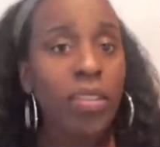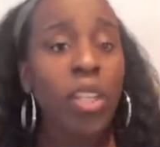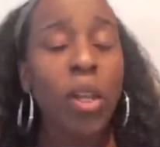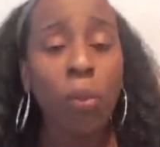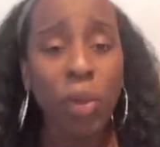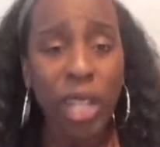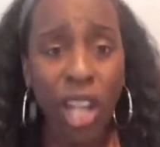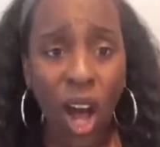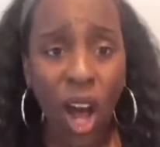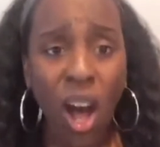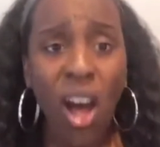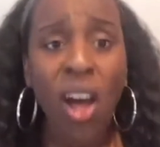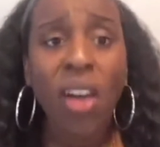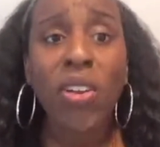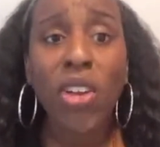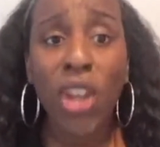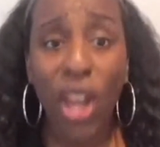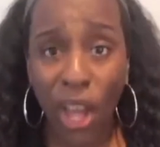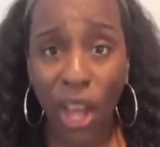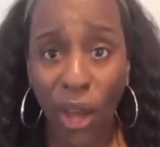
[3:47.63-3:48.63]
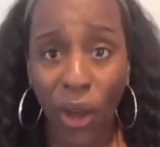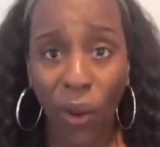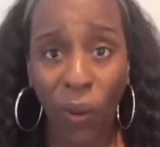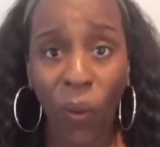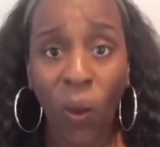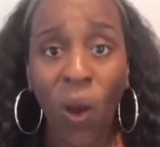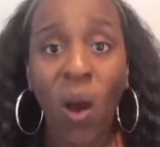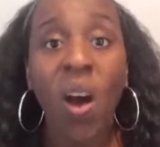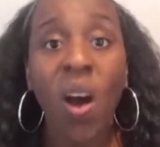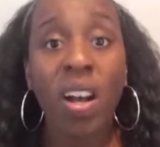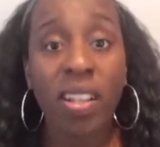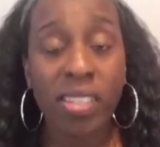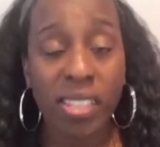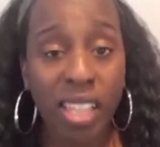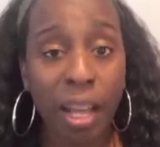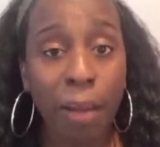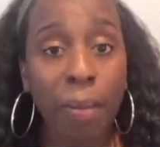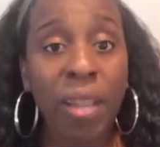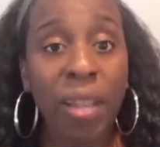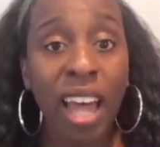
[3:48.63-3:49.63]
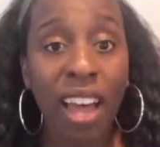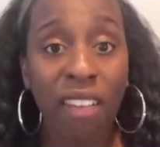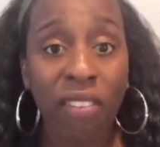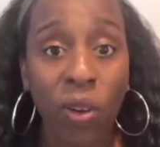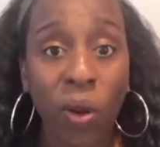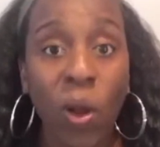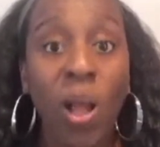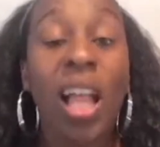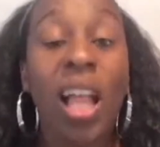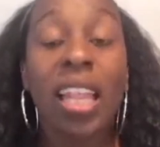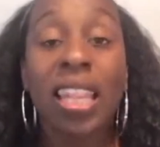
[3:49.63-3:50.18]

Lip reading: We all know on some level